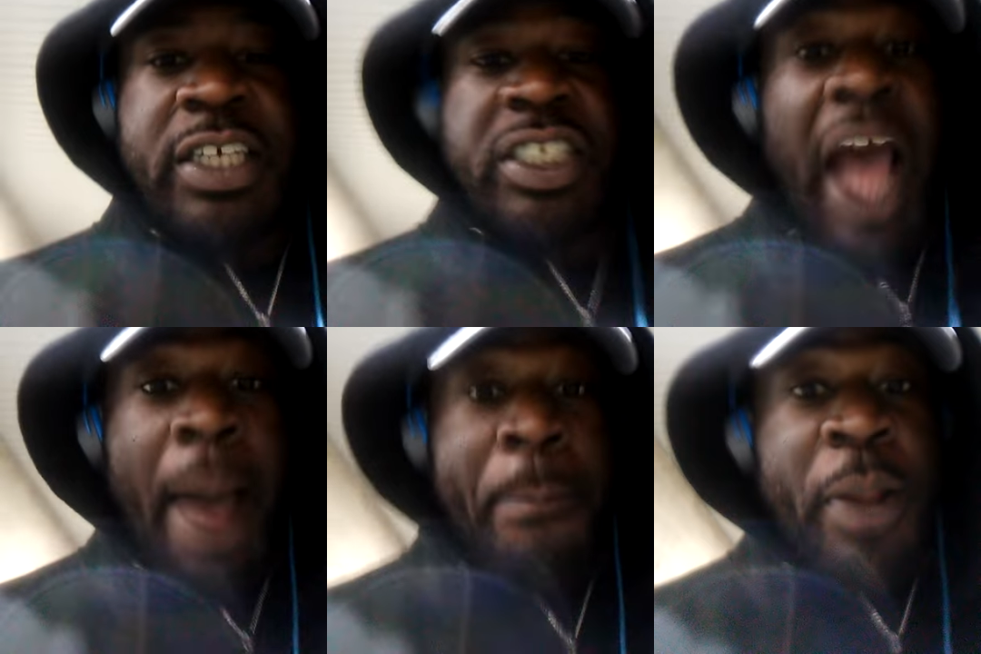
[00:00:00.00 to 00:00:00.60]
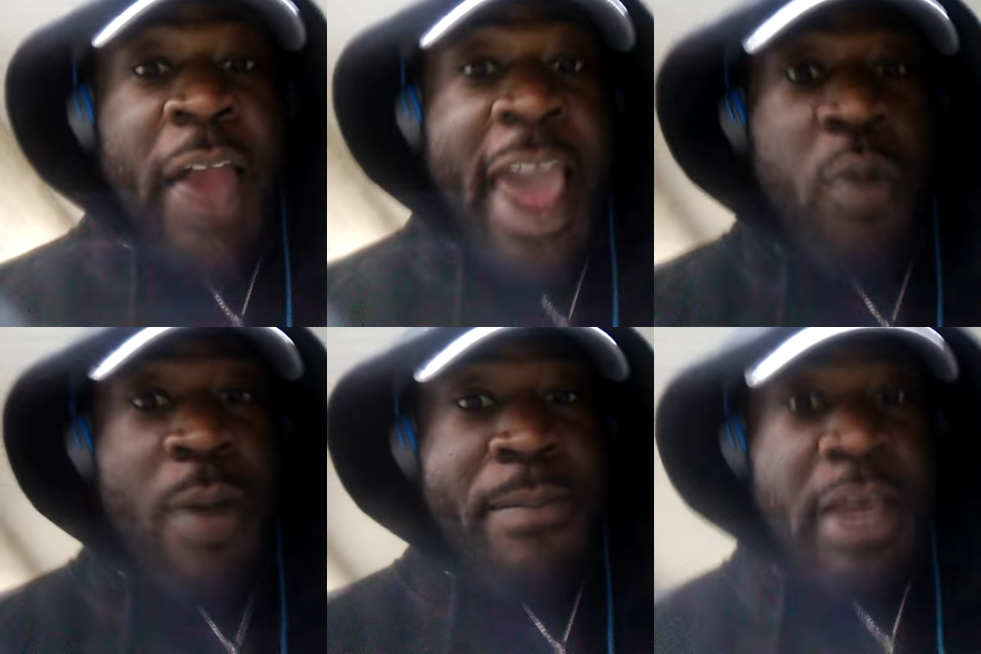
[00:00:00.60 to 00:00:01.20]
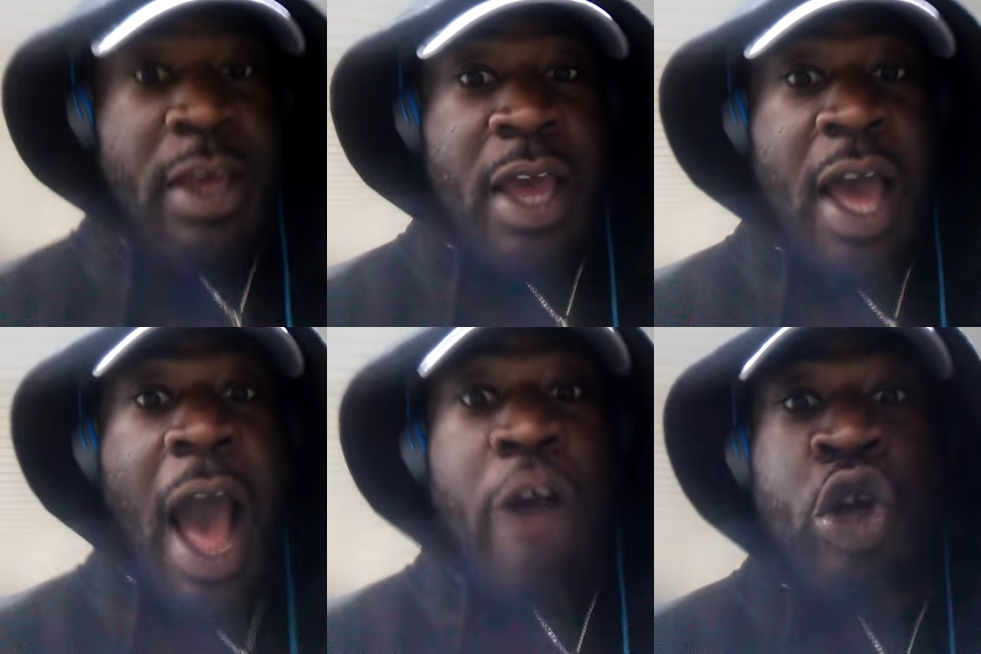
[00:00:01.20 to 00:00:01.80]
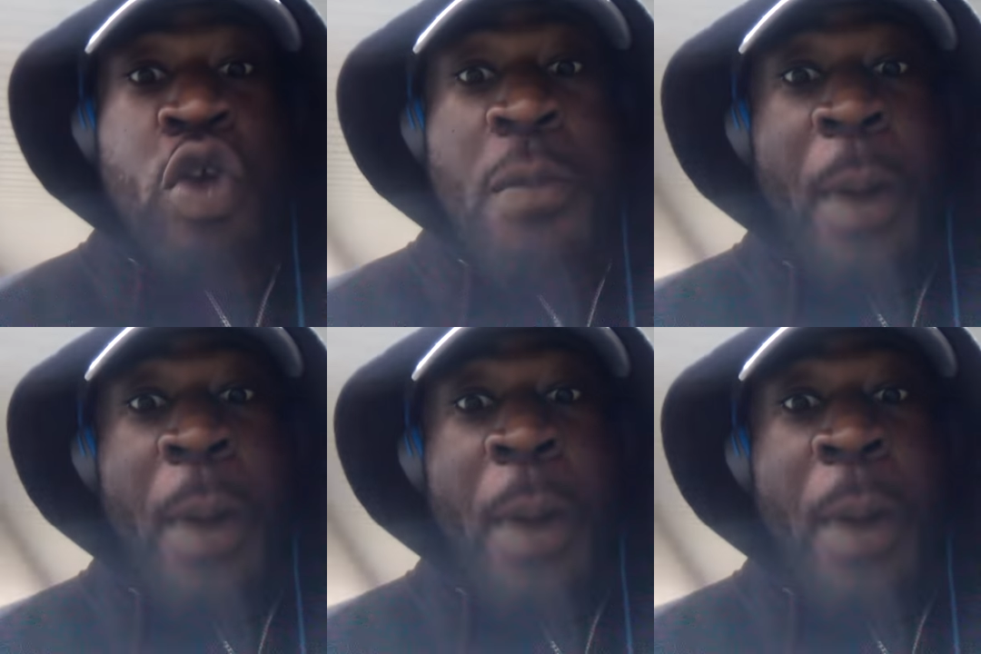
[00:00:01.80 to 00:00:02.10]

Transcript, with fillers: Stop playing with me. I'll do you